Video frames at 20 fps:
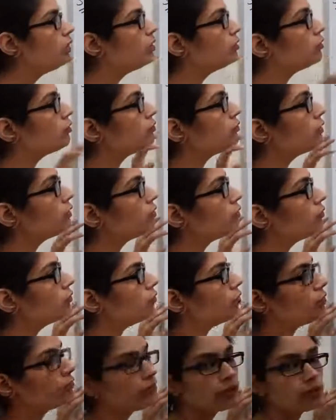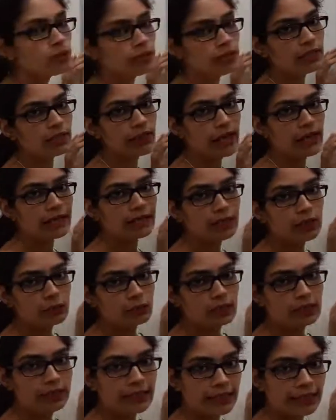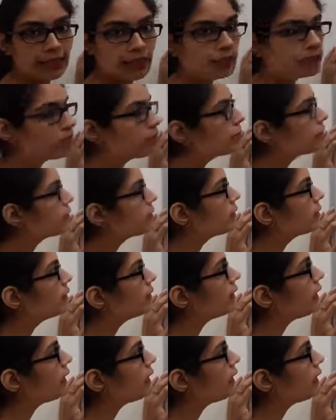So first of all, we will write down the data which they